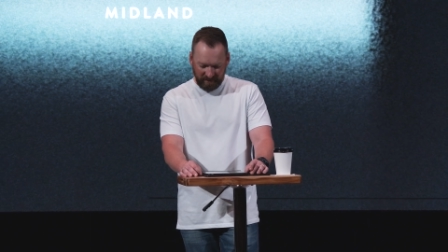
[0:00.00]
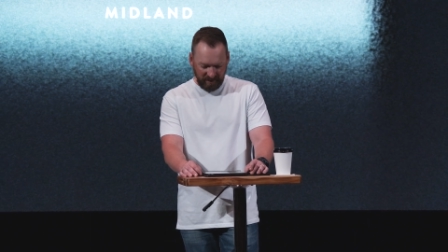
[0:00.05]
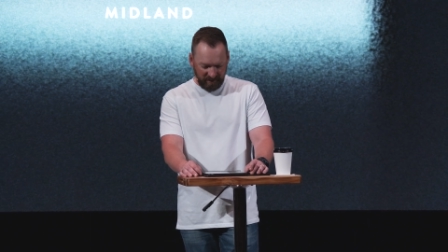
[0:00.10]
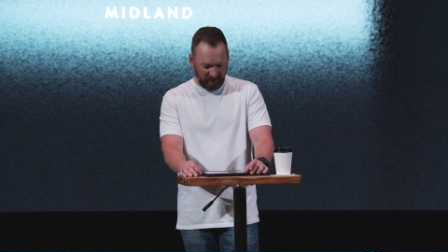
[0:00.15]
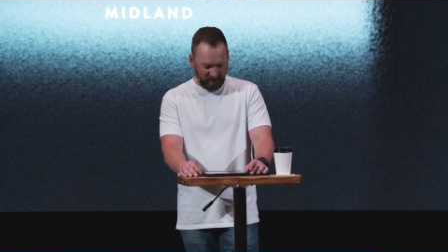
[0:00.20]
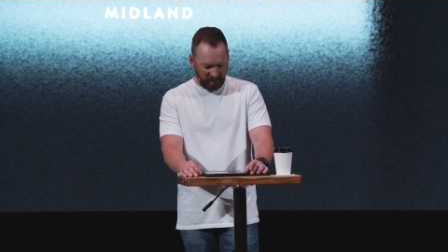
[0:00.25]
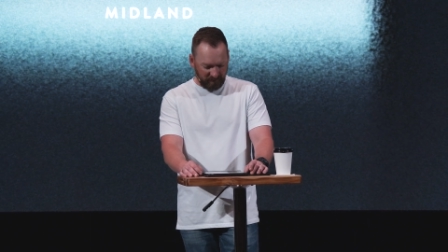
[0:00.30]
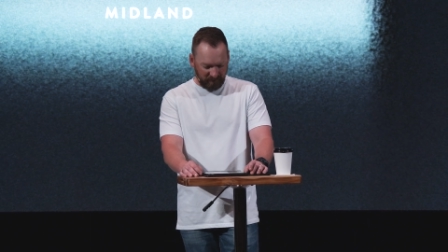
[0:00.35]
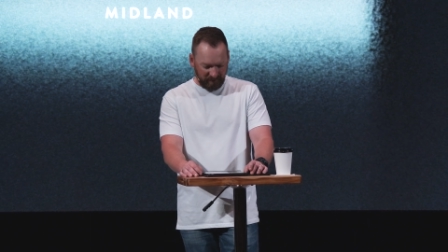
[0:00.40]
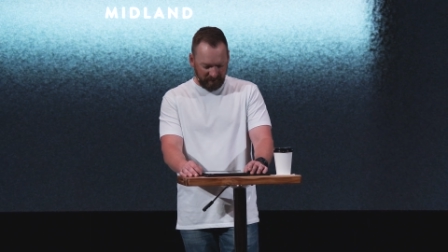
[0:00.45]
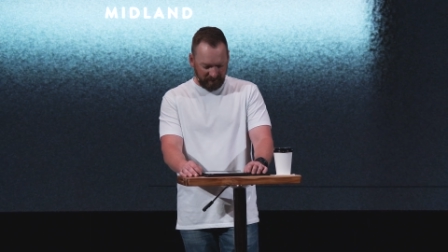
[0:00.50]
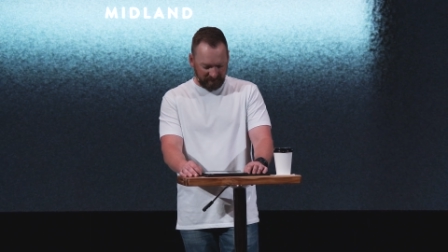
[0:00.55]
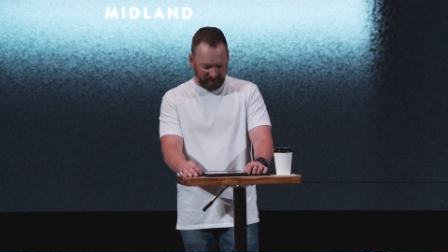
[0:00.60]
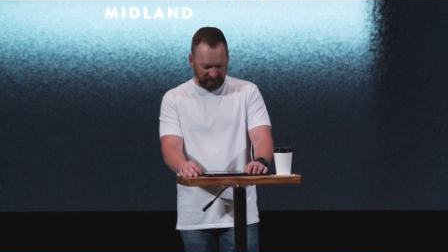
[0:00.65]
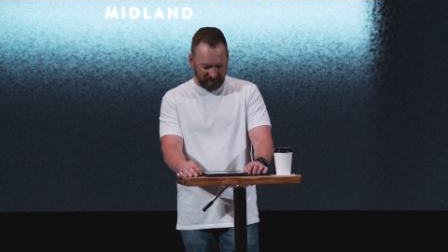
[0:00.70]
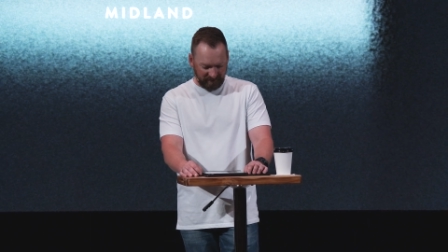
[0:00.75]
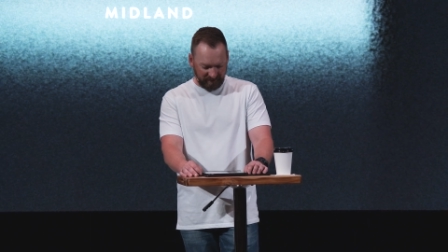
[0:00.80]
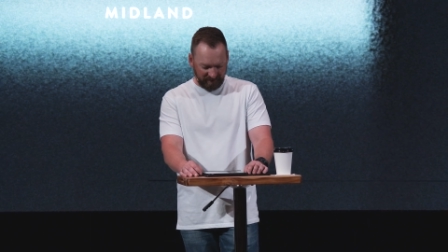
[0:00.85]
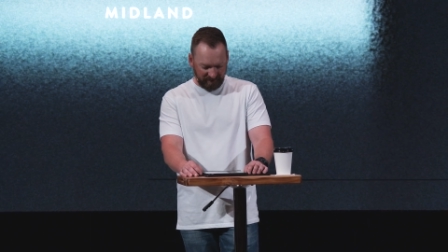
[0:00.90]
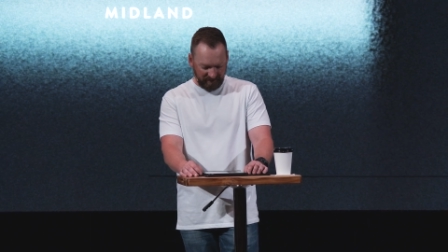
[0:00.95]
I love
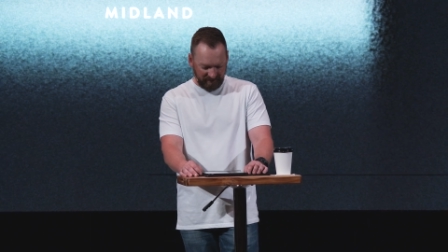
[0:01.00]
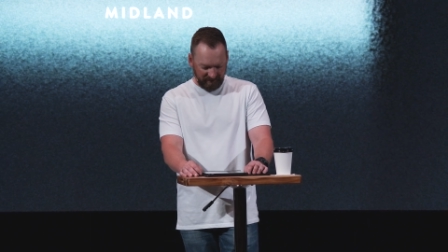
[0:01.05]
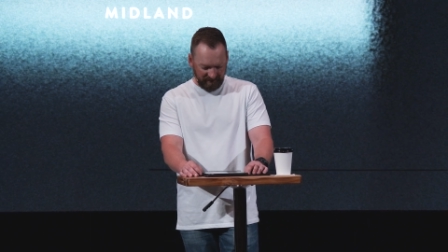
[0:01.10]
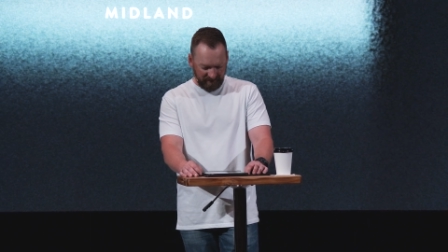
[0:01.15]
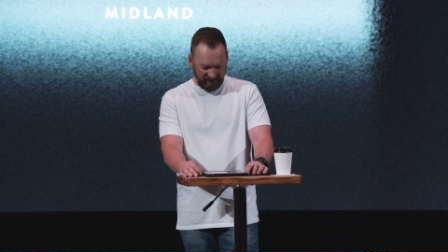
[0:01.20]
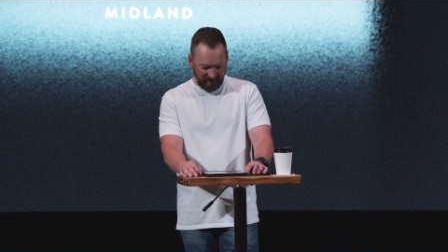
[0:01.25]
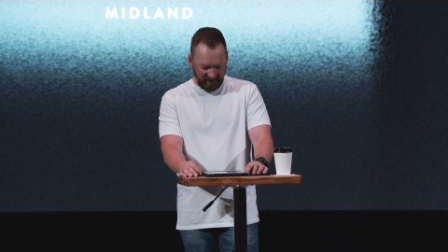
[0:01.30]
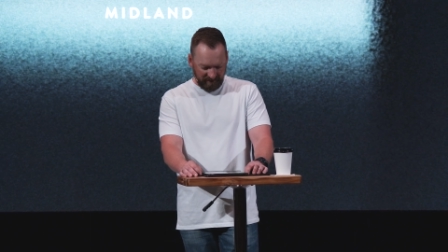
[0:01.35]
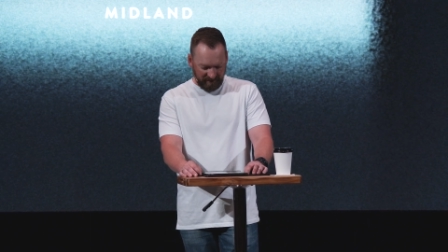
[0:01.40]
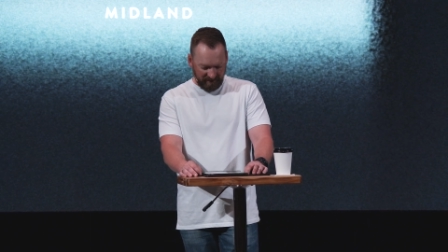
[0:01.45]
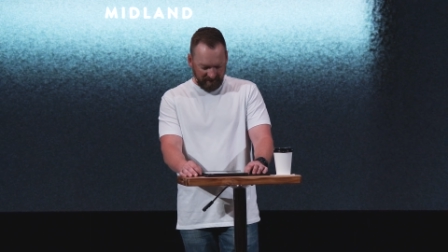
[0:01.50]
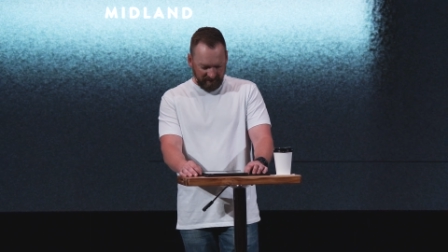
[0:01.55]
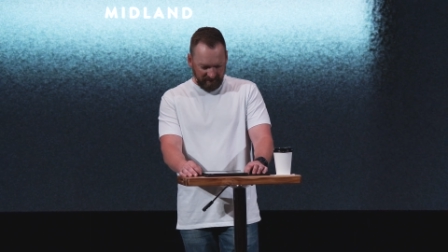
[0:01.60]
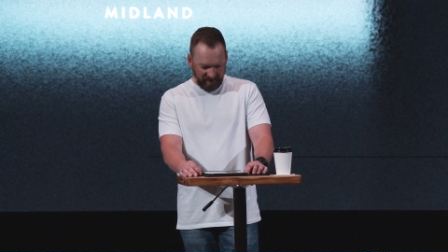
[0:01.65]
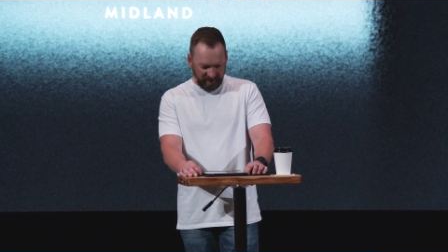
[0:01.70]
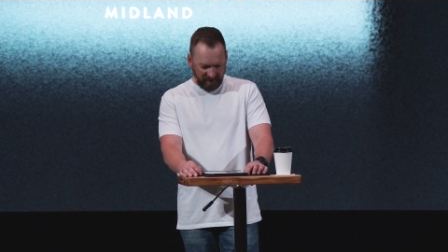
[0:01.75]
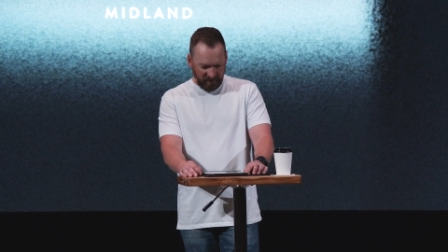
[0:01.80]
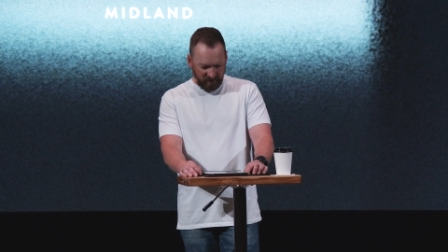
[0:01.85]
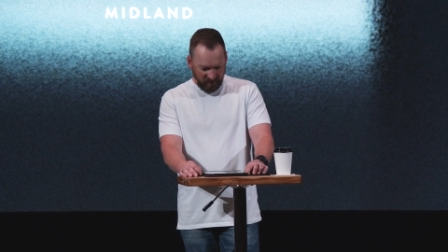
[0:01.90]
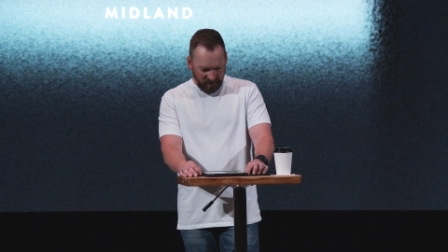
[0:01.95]
this.
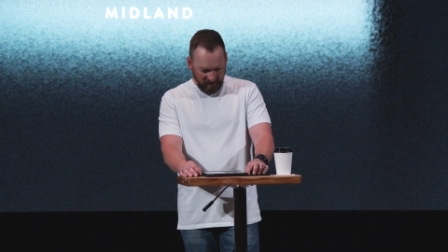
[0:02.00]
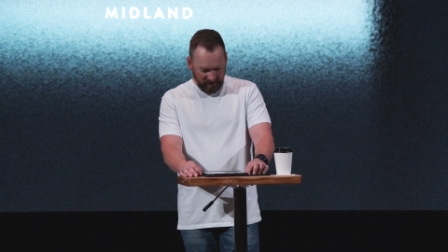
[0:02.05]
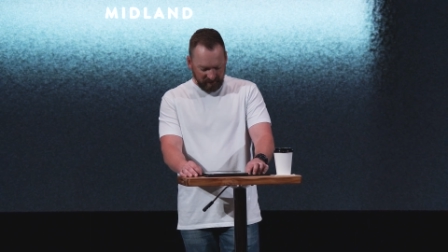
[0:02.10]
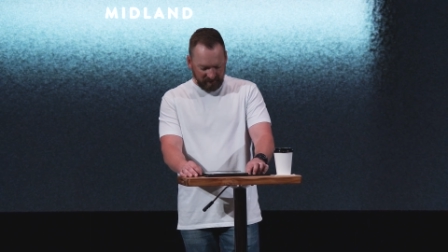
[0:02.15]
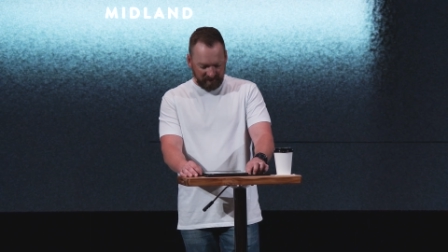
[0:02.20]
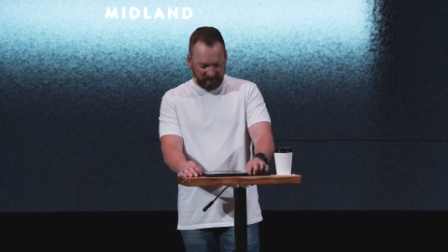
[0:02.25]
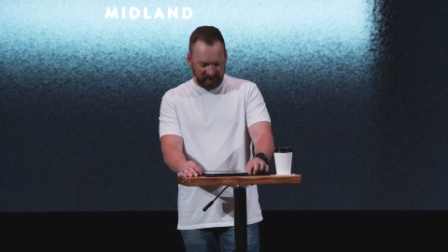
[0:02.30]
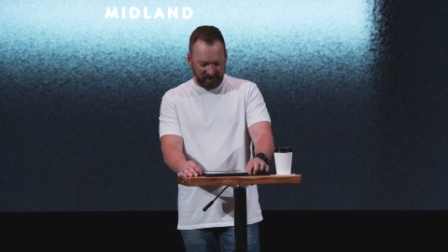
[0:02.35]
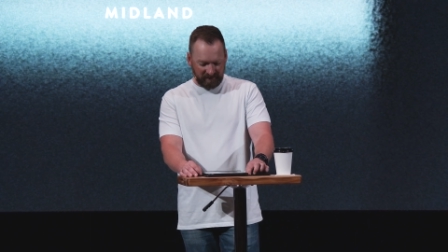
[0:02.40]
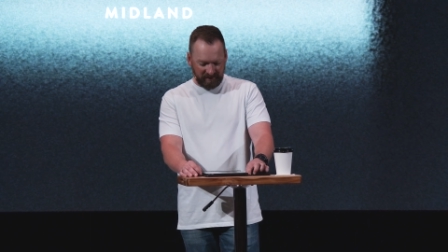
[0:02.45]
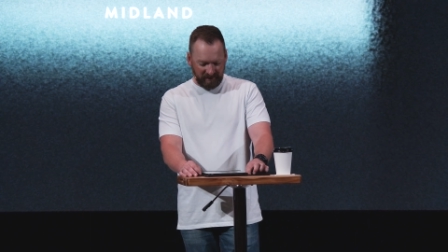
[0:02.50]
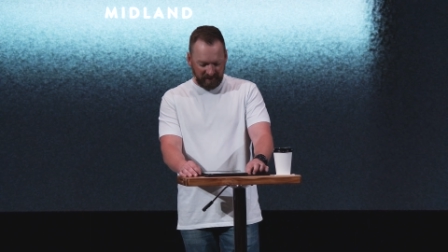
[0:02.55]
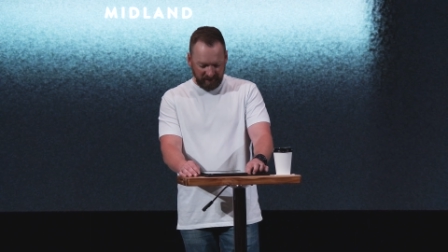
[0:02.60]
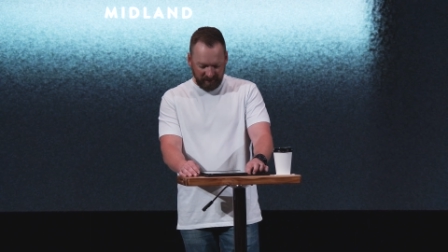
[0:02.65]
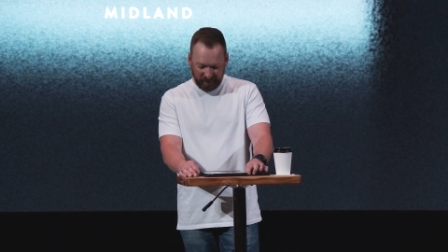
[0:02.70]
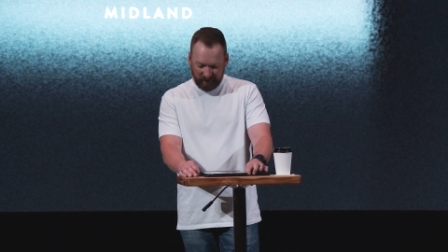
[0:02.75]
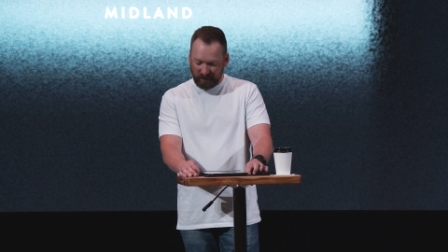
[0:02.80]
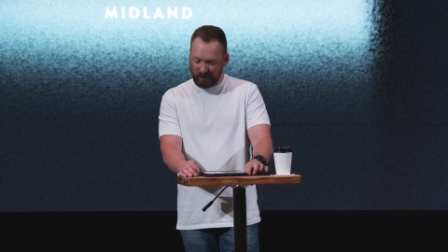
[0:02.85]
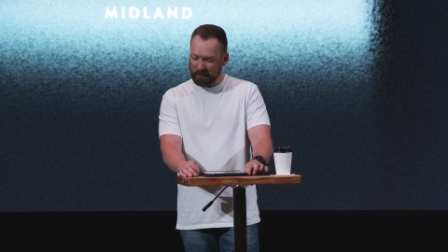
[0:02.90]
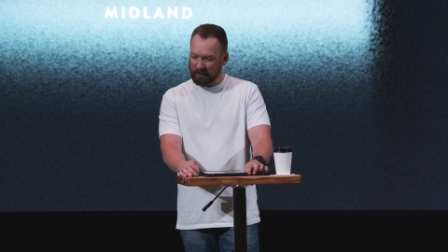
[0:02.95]
Grace can
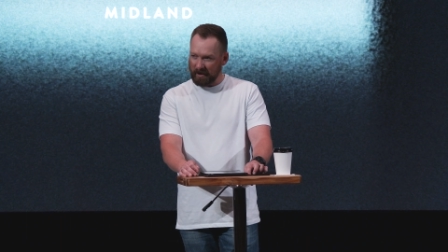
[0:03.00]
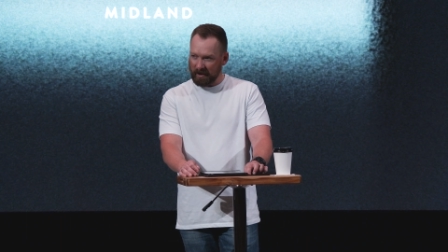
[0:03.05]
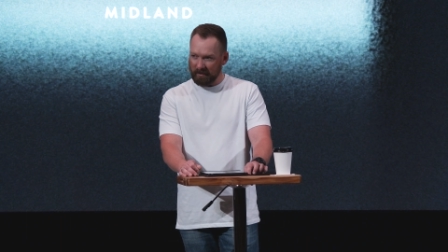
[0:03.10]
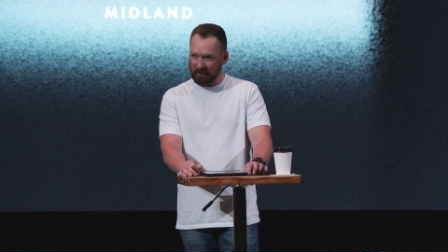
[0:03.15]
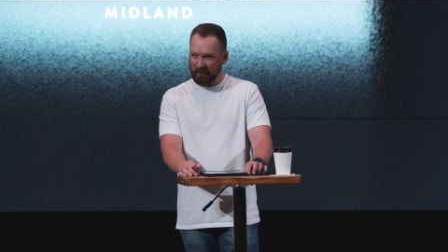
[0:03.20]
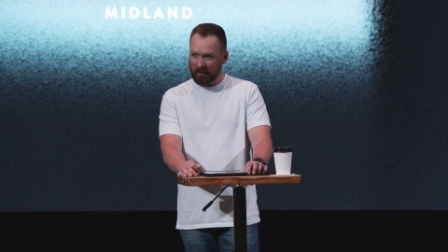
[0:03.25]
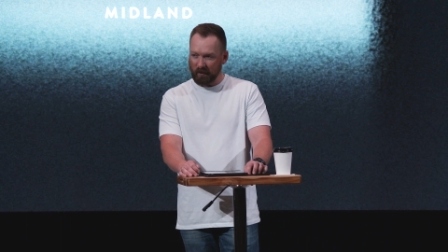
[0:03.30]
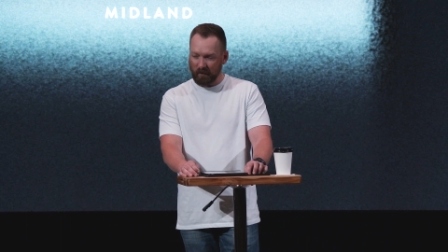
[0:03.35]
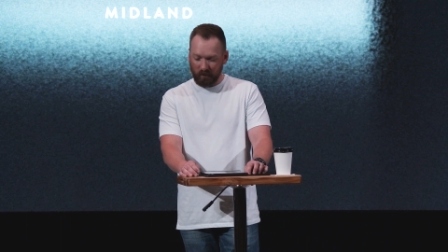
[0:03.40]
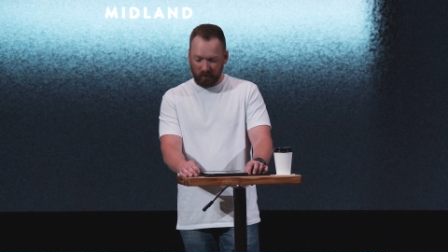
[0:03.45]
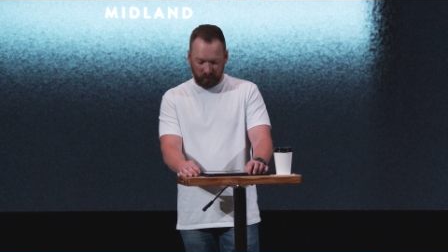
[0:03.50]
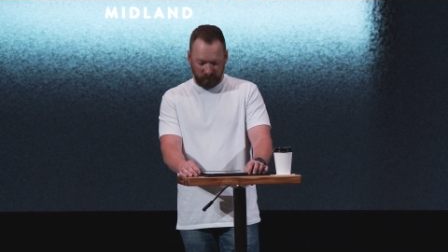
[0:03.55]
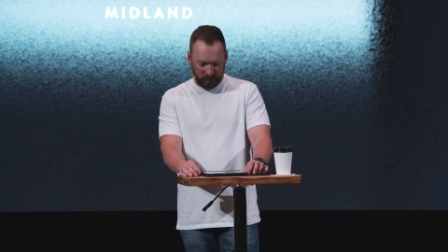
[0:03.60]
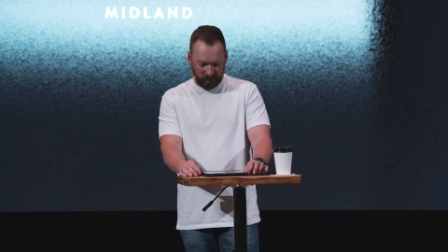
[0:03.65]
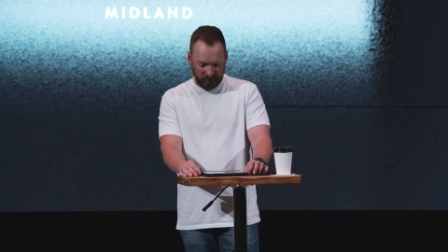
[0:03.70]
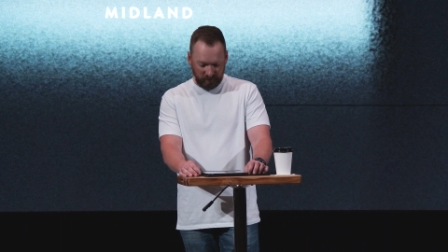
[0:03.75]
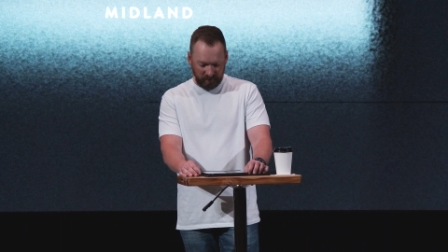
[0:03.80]
get you out of a hole